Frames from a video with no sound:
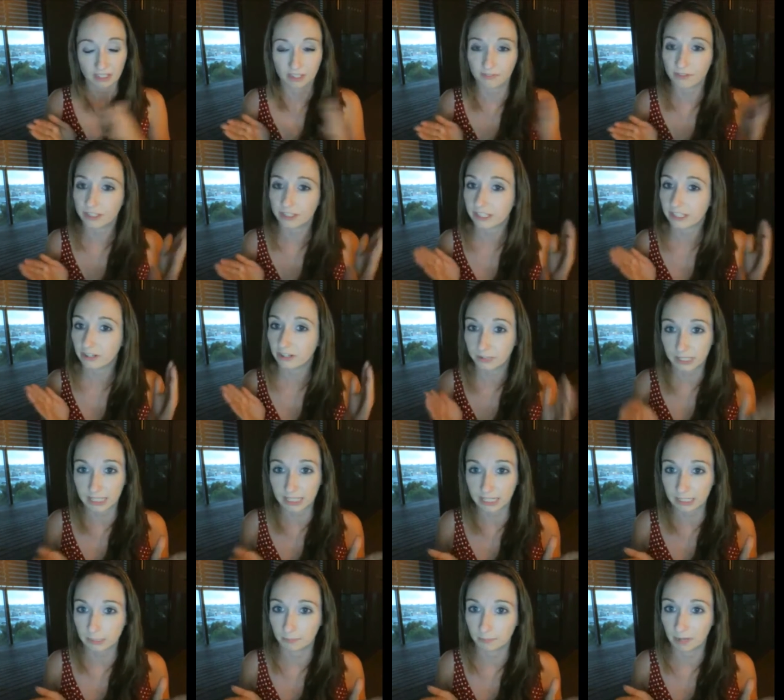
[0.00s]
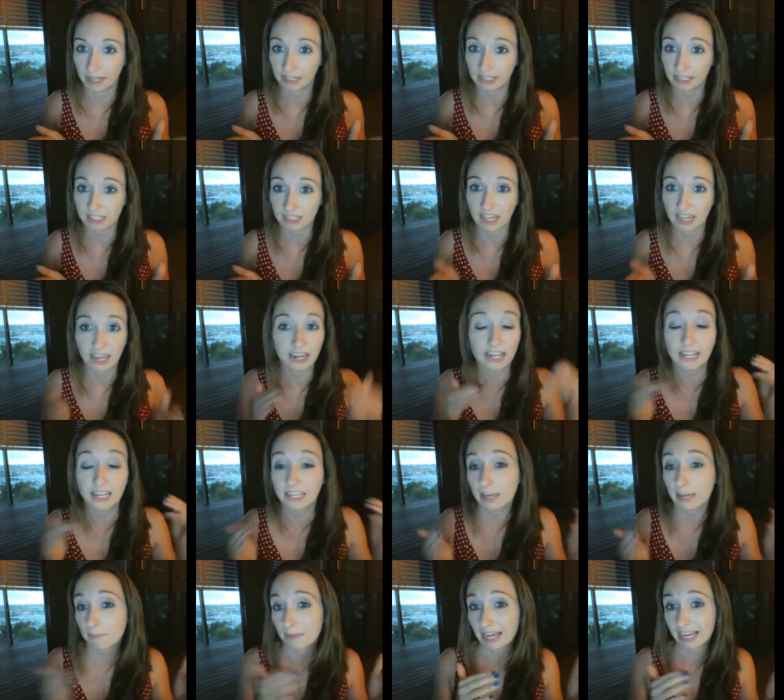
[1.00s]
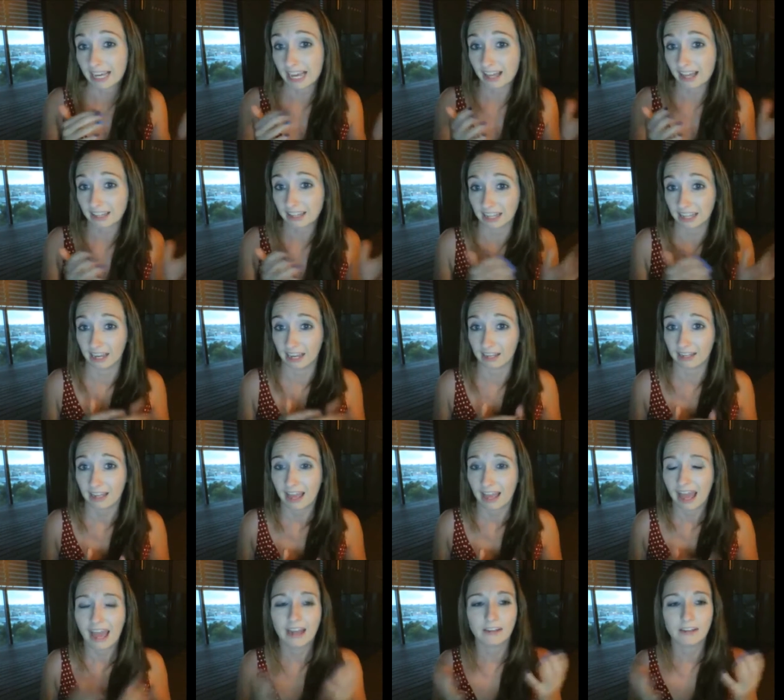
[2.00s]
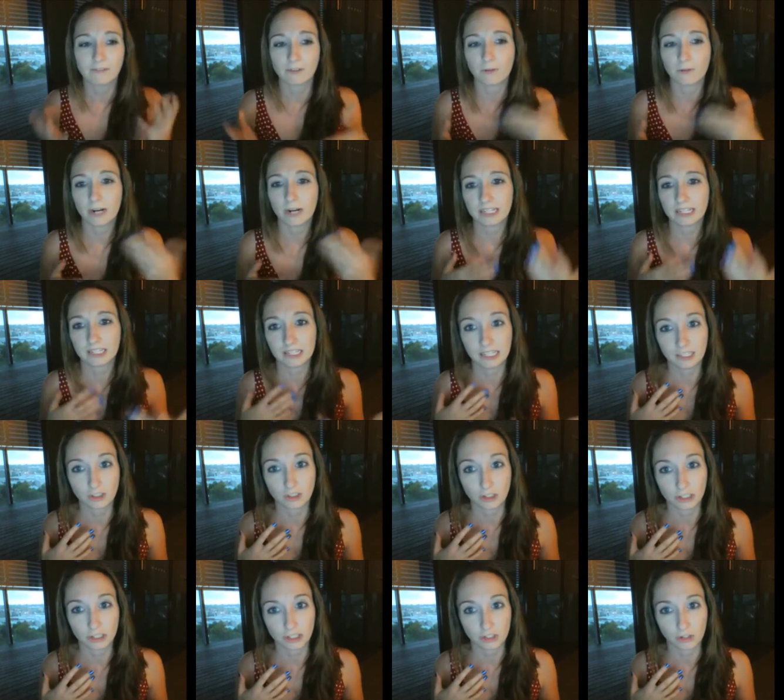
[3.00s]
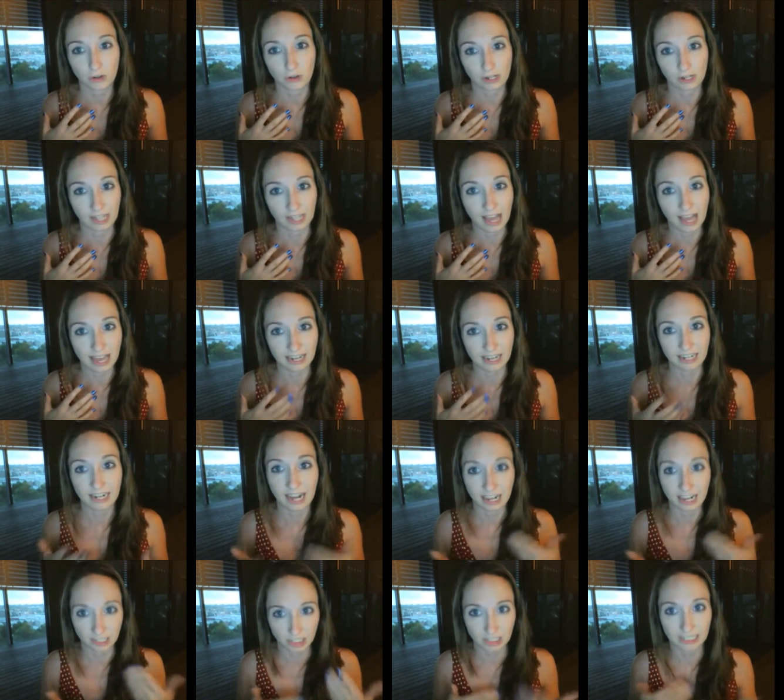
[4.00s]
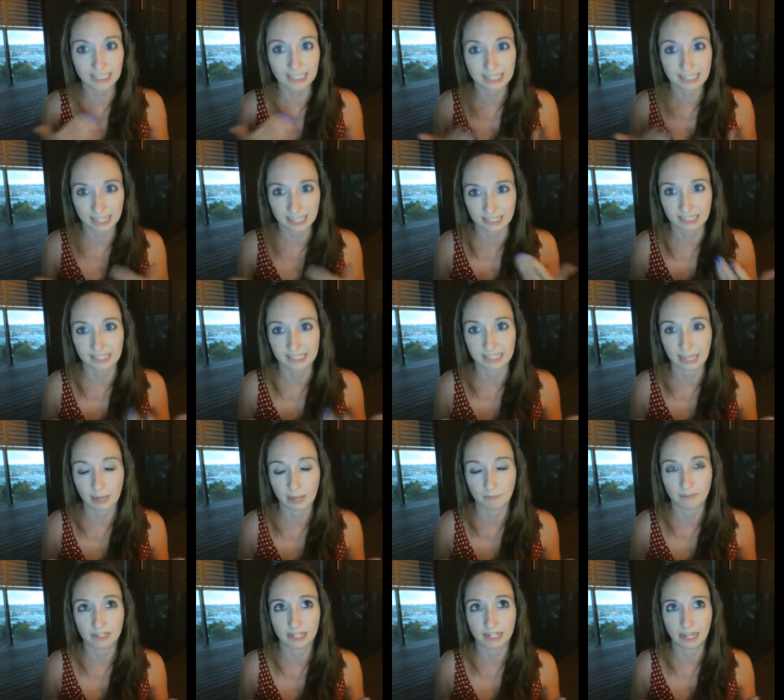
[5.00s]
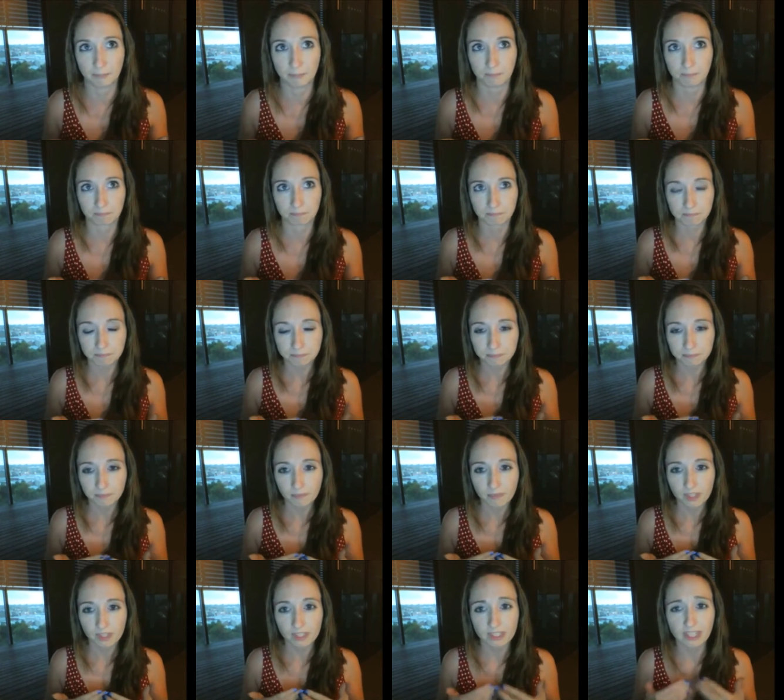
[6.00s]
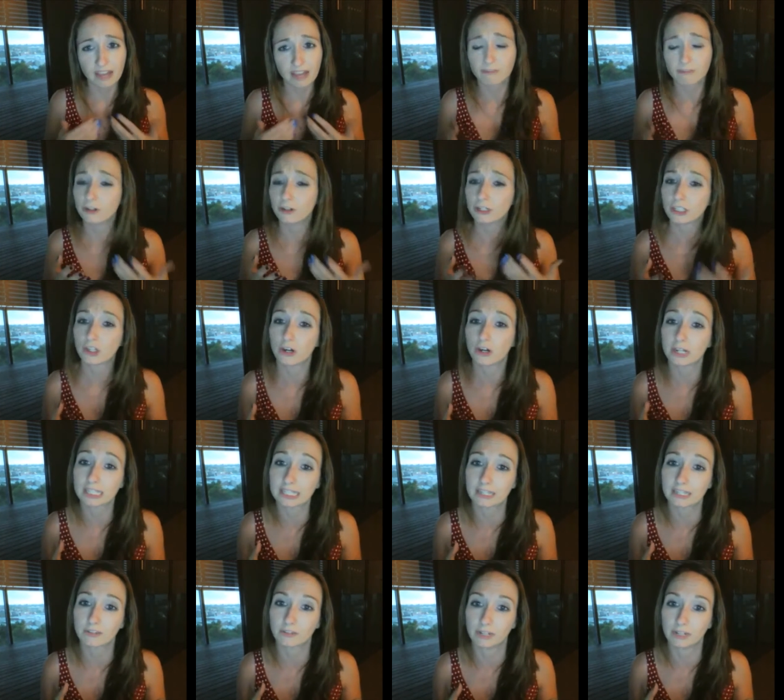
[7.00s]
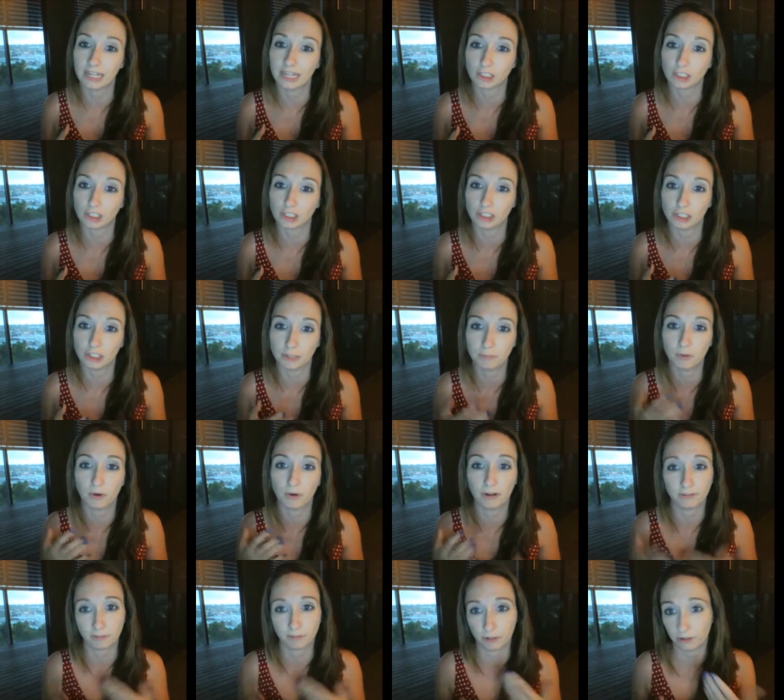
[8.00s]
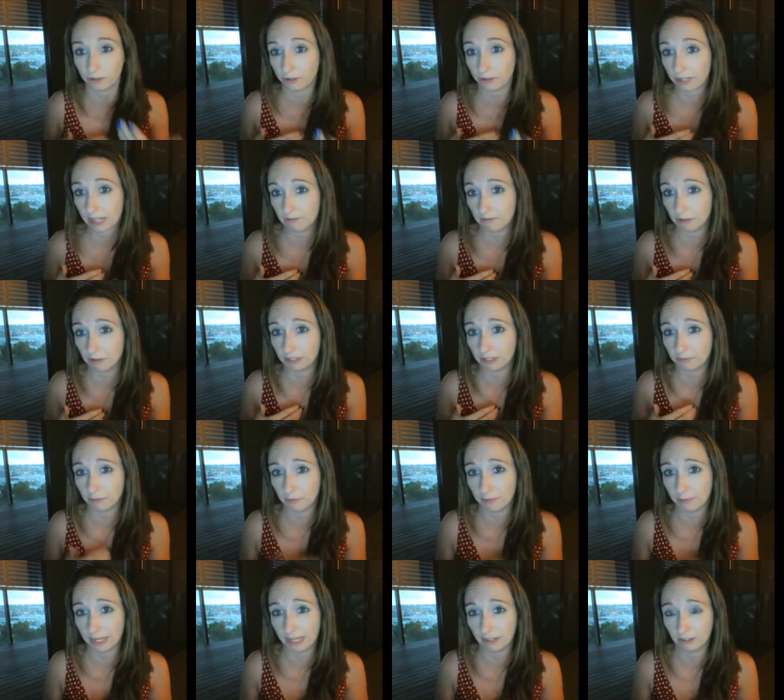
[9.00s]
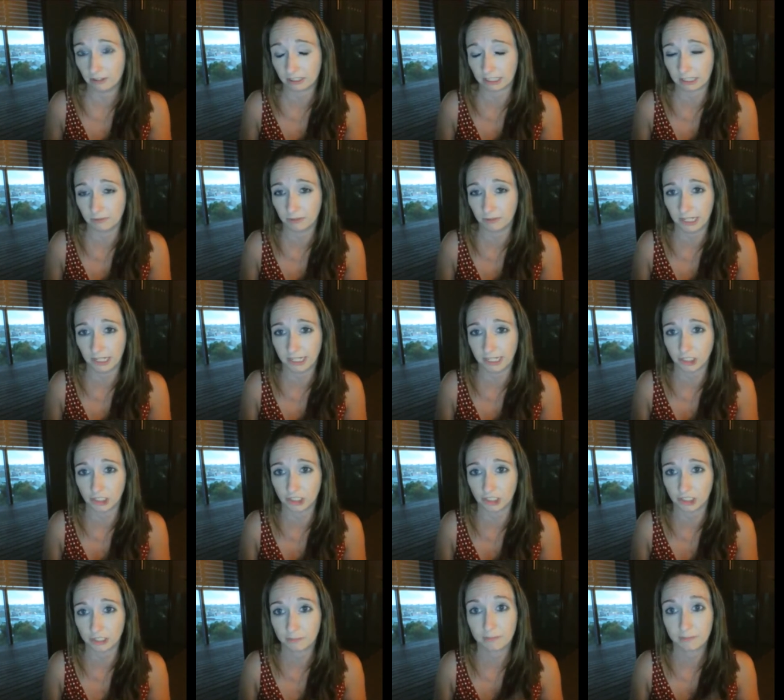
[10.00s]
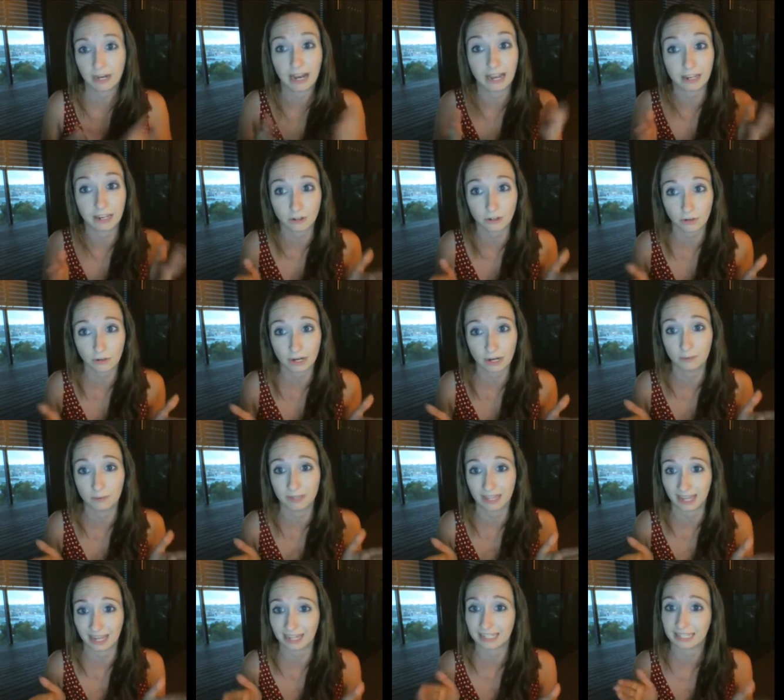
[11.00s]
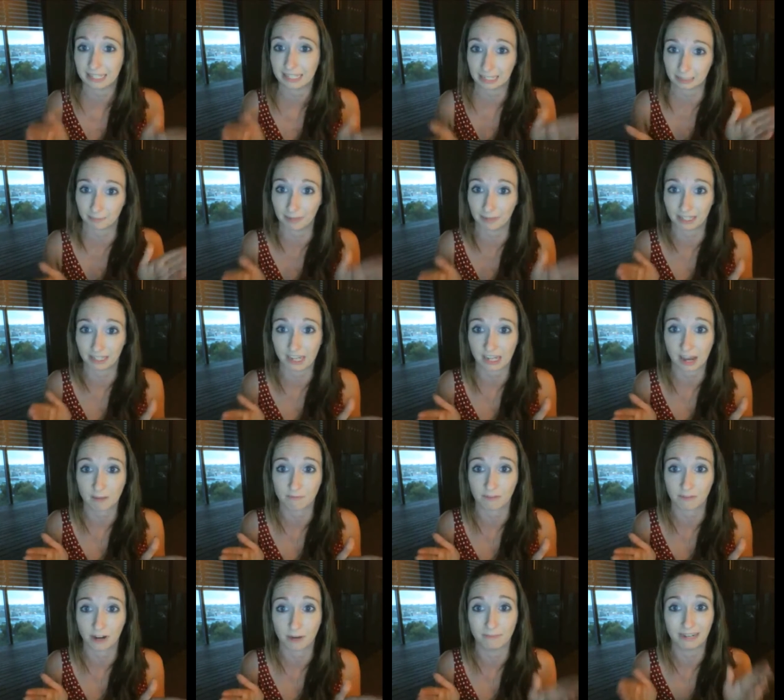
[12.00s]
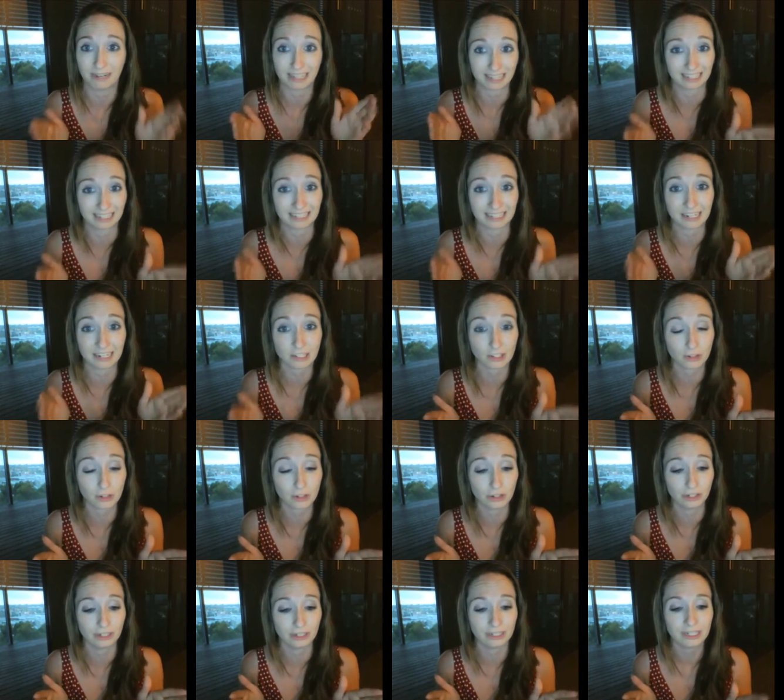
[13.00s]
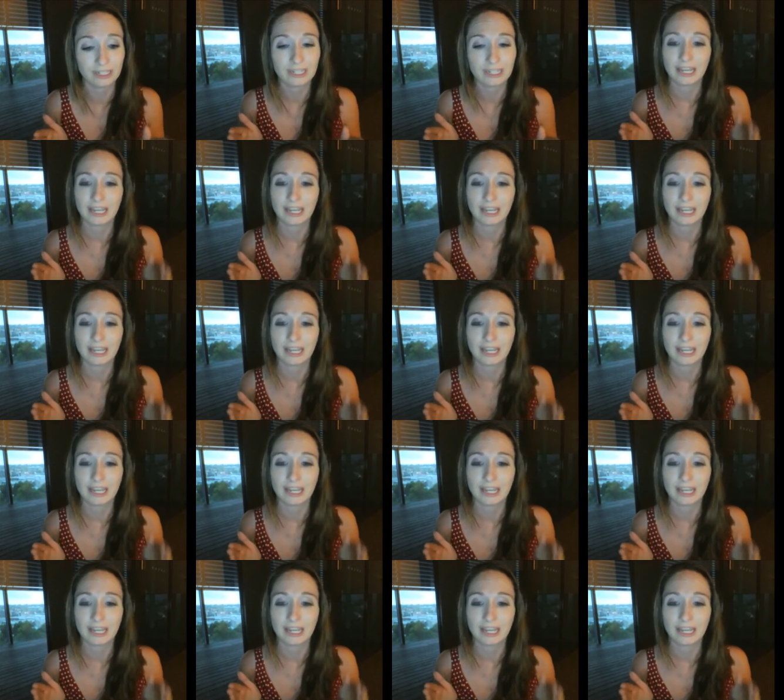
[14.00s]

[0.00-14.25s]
Give yourself 6 months and then get back out there. And if you read the literature online, it actually says the same thing. Now, for a toxic relationship, or if you're recovering from a healthy relationship, I agree with that 6-month time frame. I think that's good.